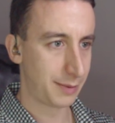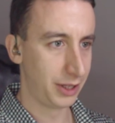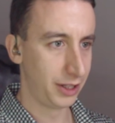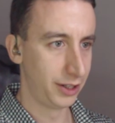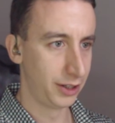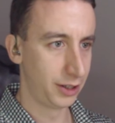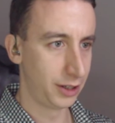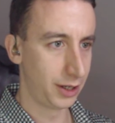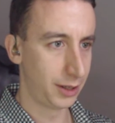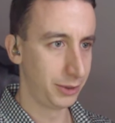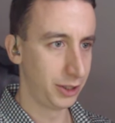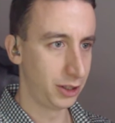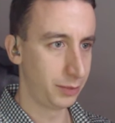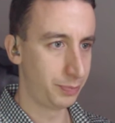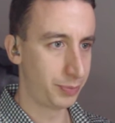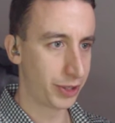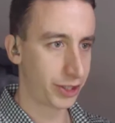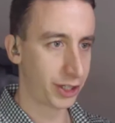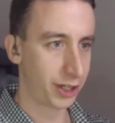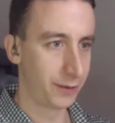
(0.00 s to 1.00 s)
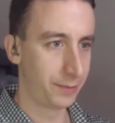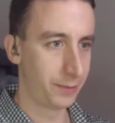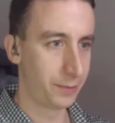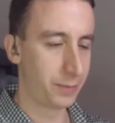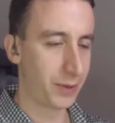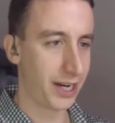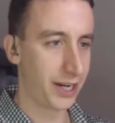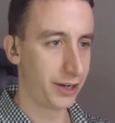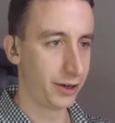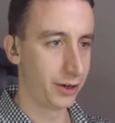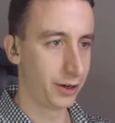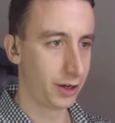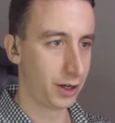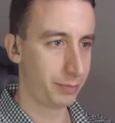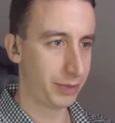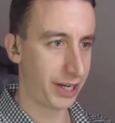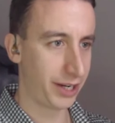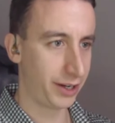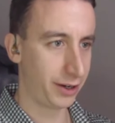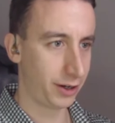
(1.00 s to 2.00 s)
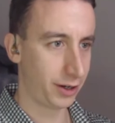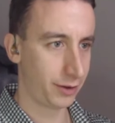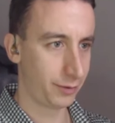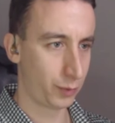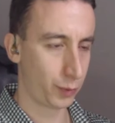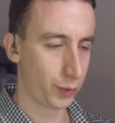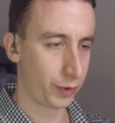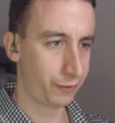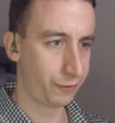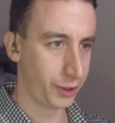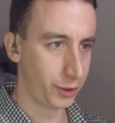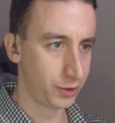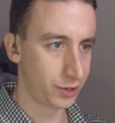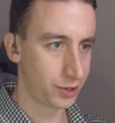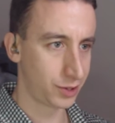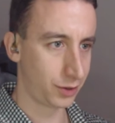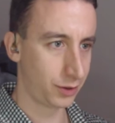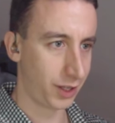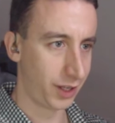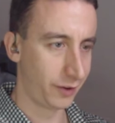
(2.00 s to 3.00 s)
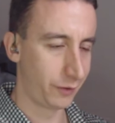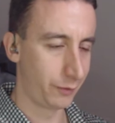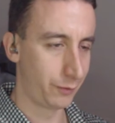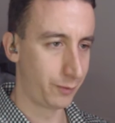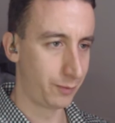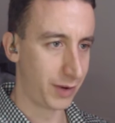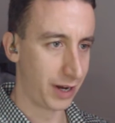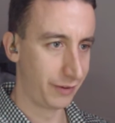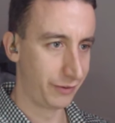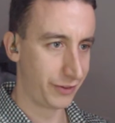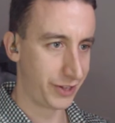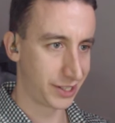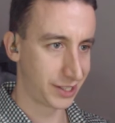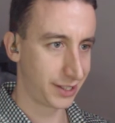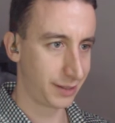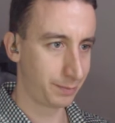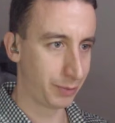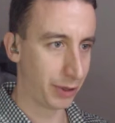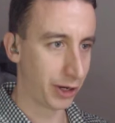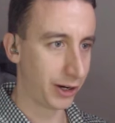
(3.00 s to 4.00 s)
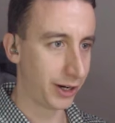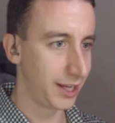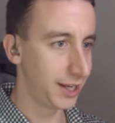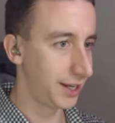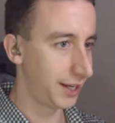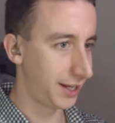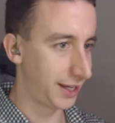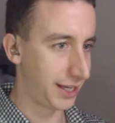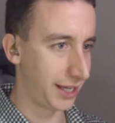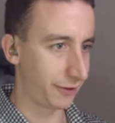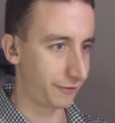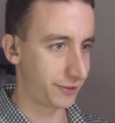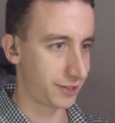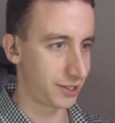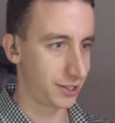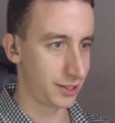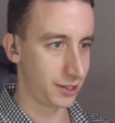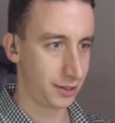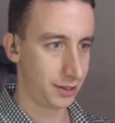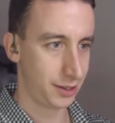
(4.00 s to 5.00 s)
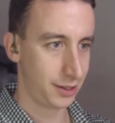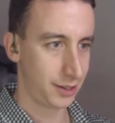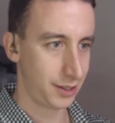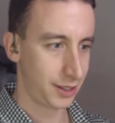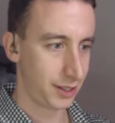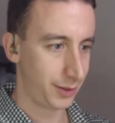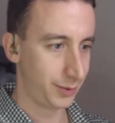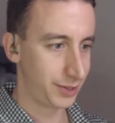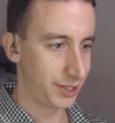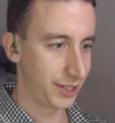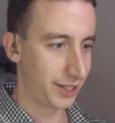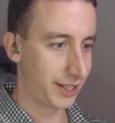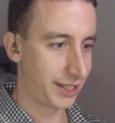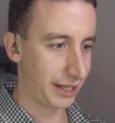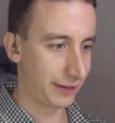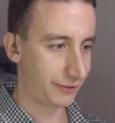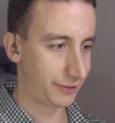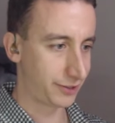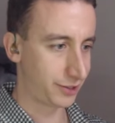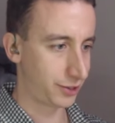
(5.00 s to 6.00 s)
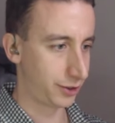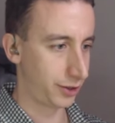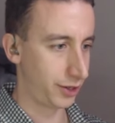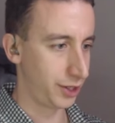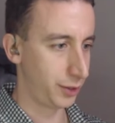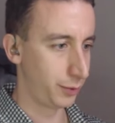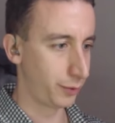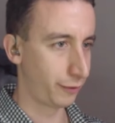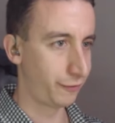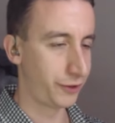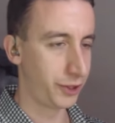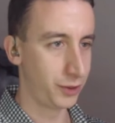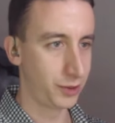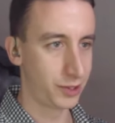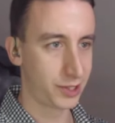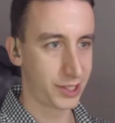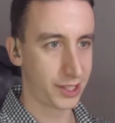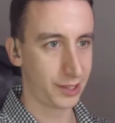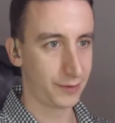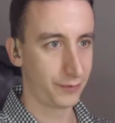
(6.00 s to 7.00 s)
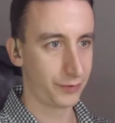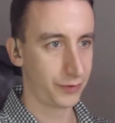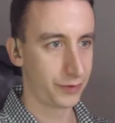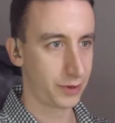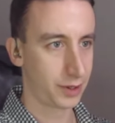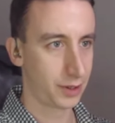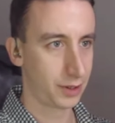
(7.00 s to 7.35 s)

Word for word: I'm a little I'm a little perturbed by your by your refusal of of this parting gift. It was a gift, sir, and you refused it.